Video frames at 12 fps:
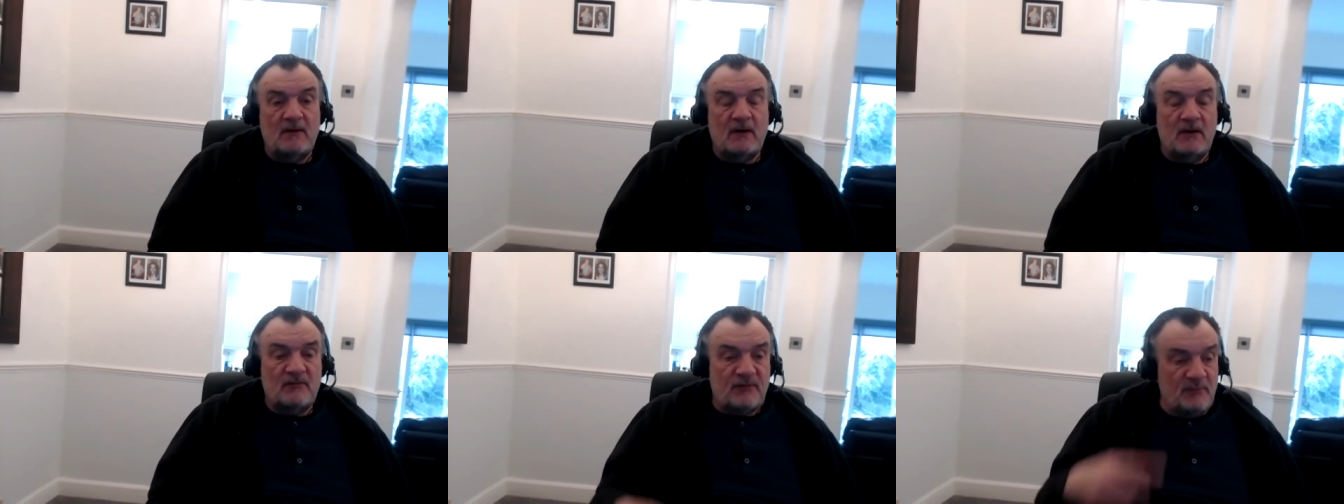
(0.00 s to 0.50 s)

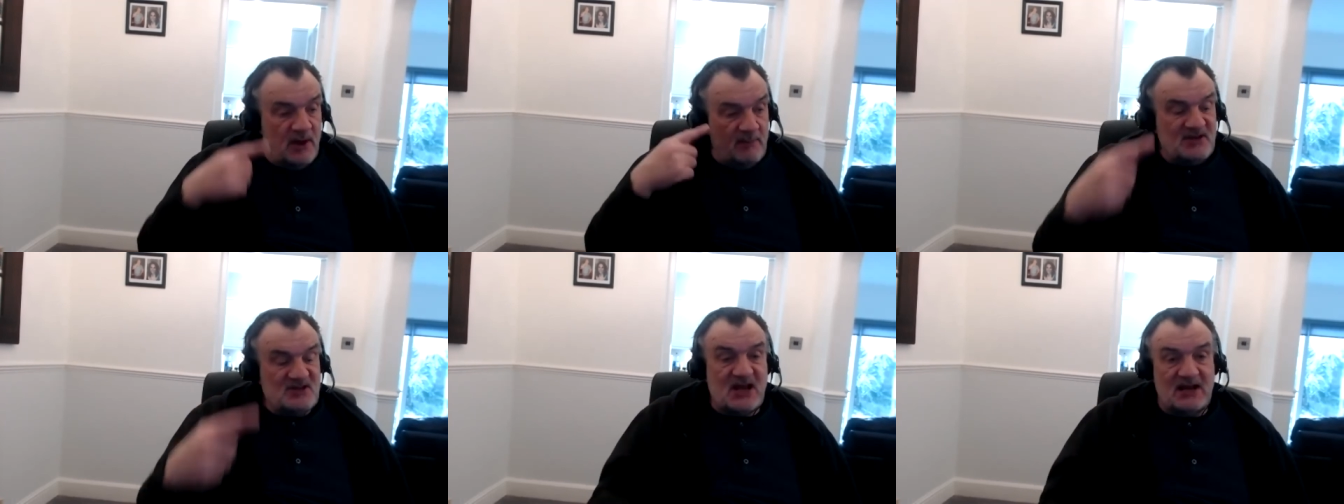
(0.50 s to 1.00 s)
Uh, from their
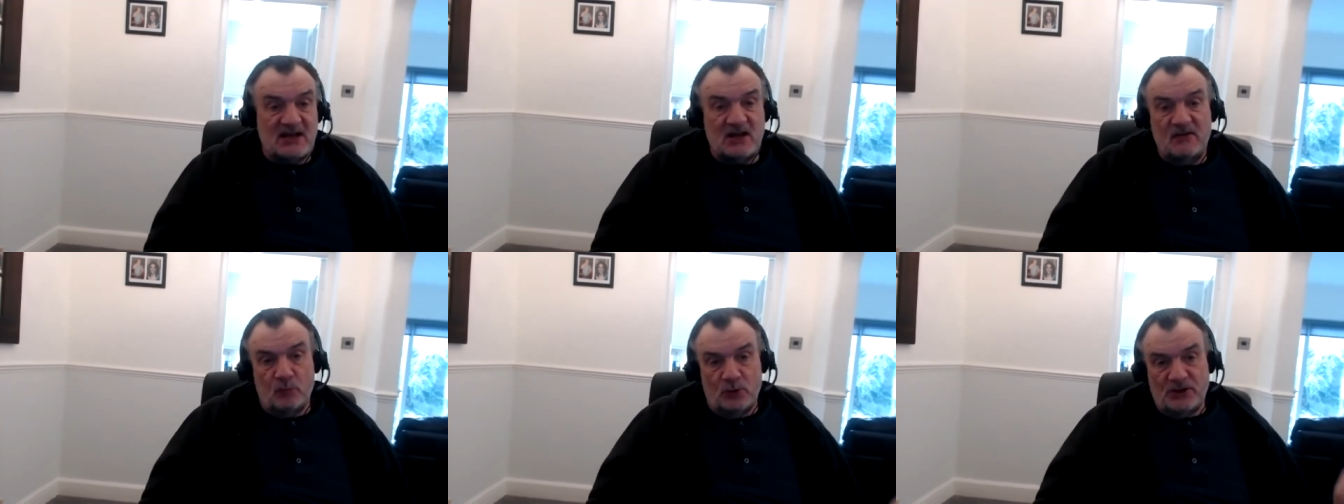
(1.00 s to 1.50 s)
mentality
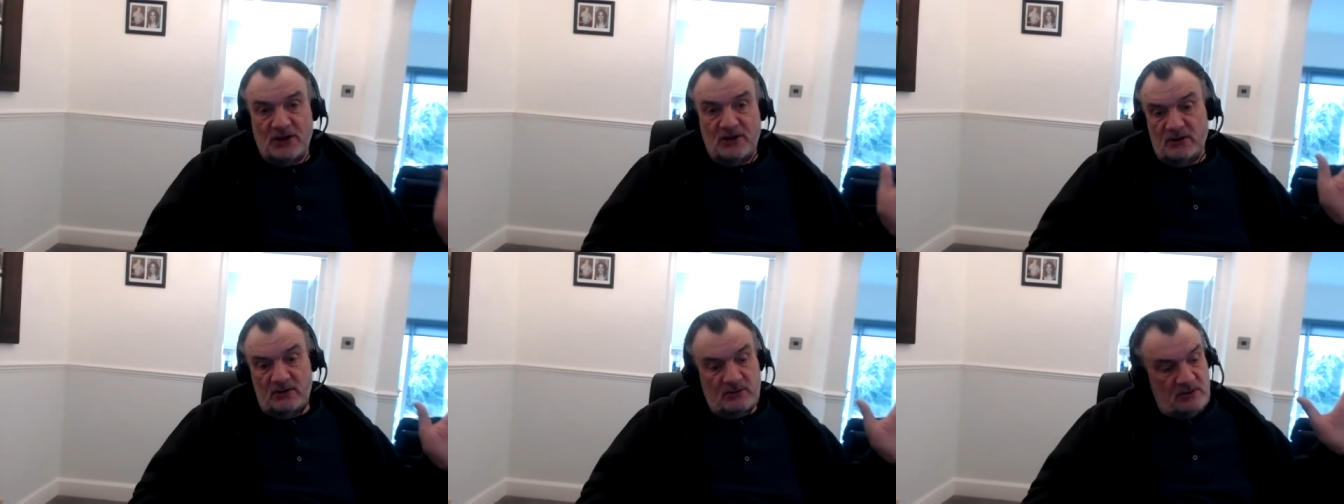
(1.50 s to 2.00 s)
of wanting
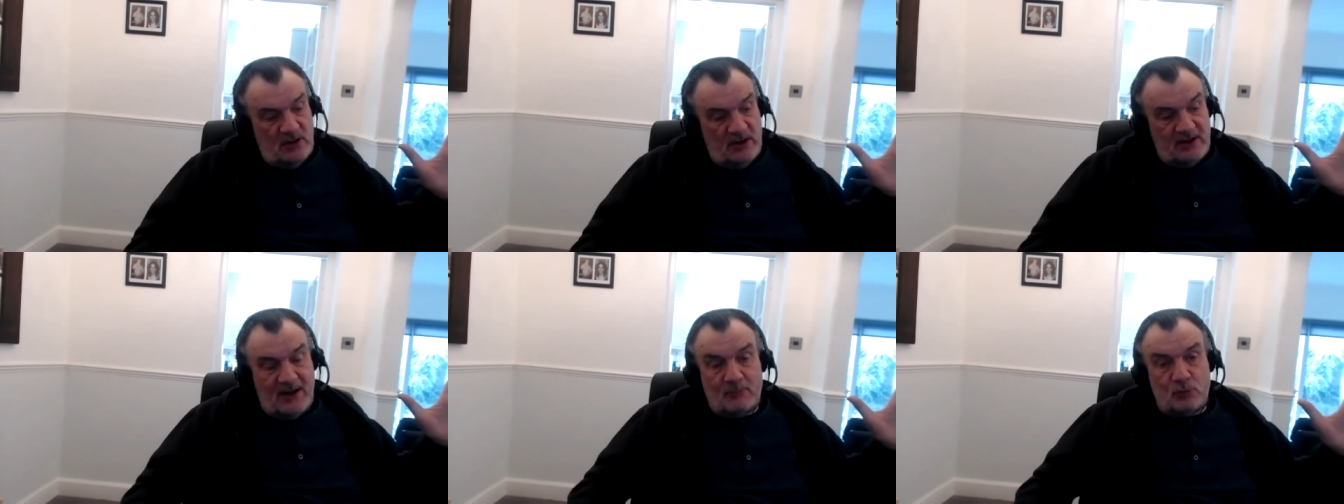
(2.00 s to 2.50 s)
to
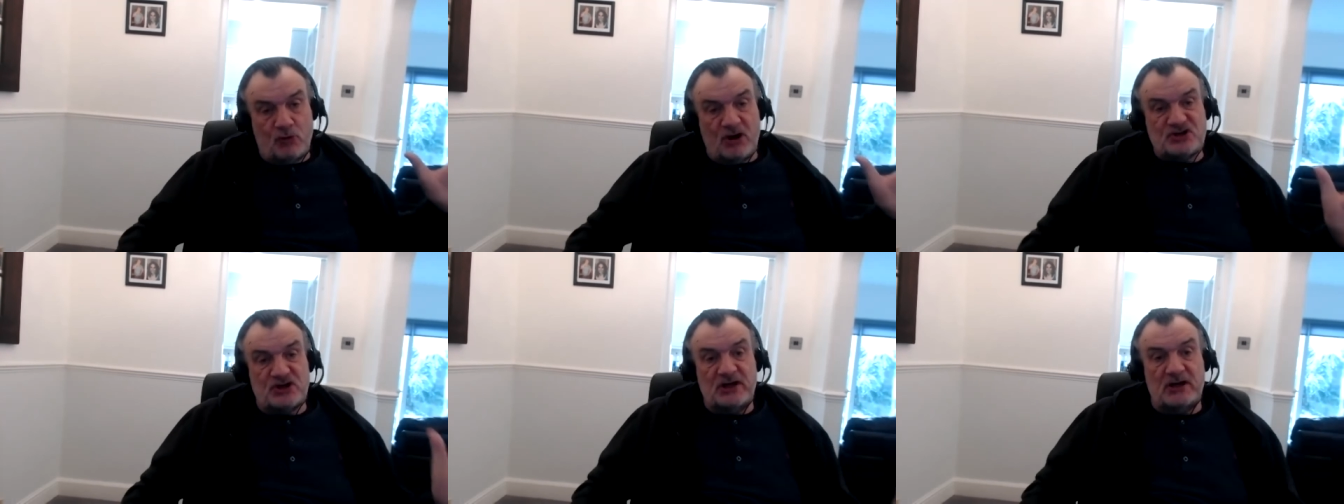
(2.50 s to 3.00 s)
come
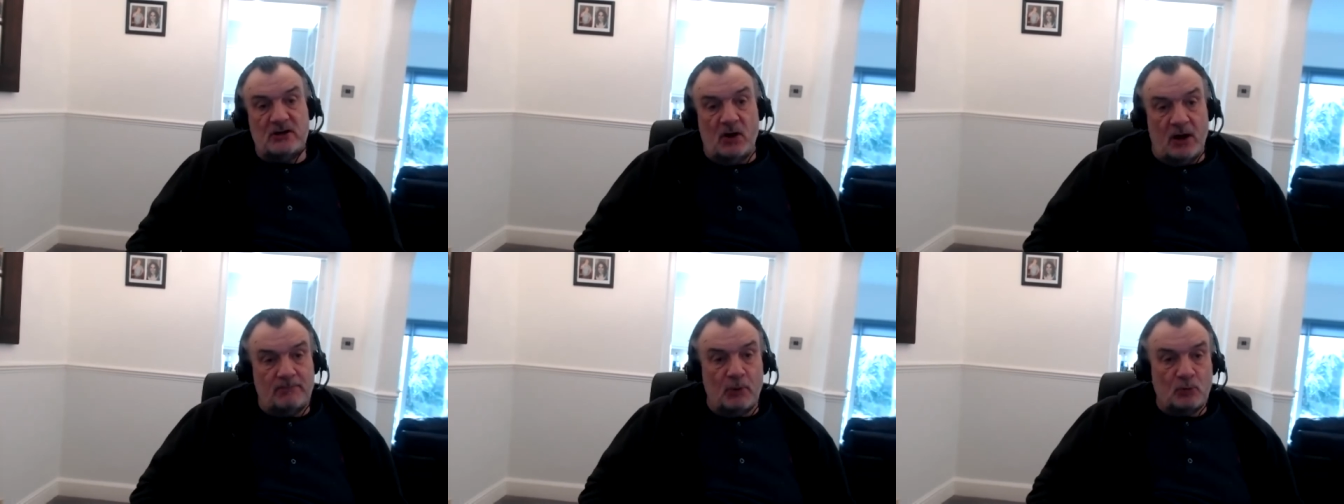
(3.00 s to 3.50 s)
crashing in
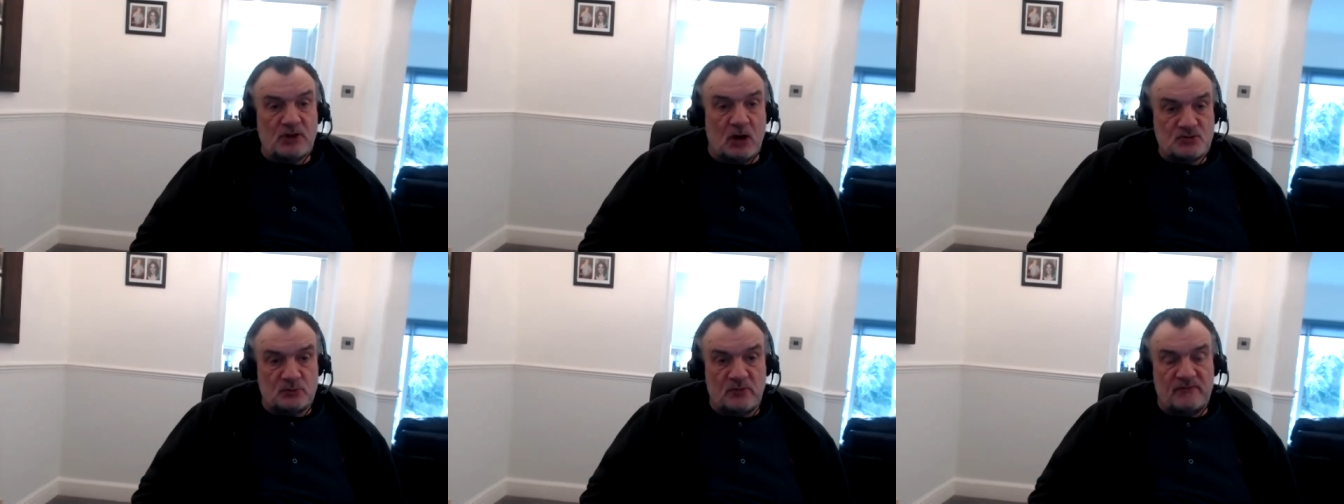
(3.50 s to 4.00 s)
like a
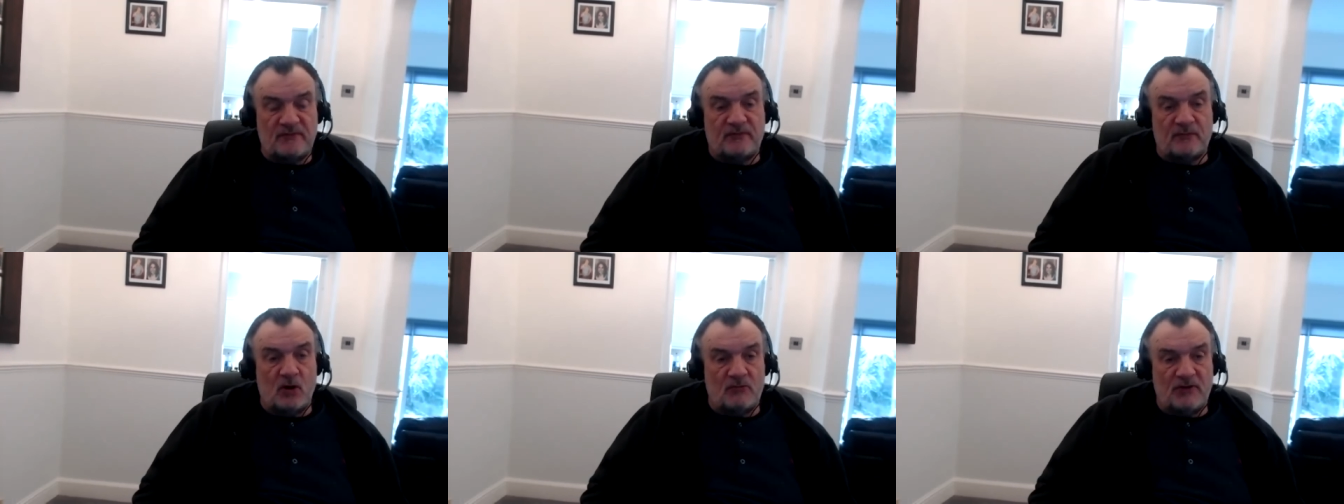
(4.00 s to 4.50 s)
bulldozer with a
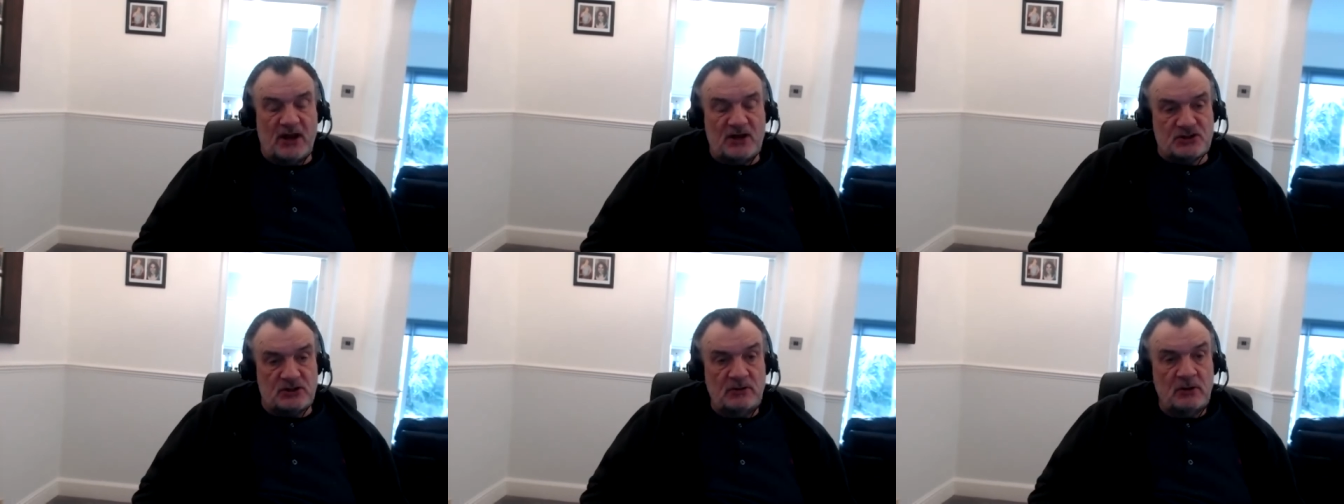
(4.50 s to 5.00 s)
Ferrari
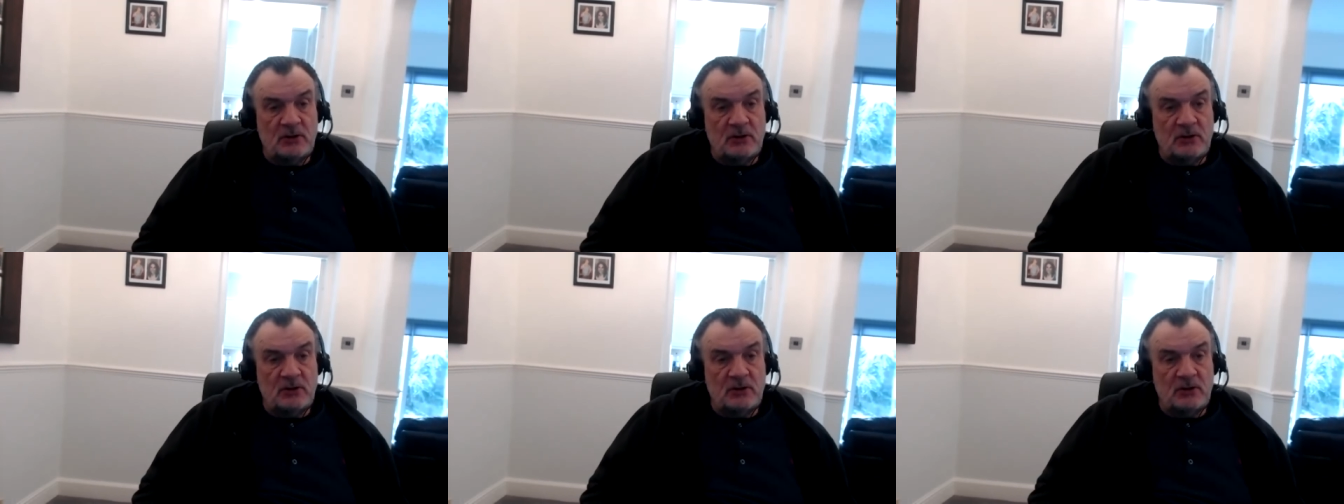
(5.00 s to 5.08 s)
engine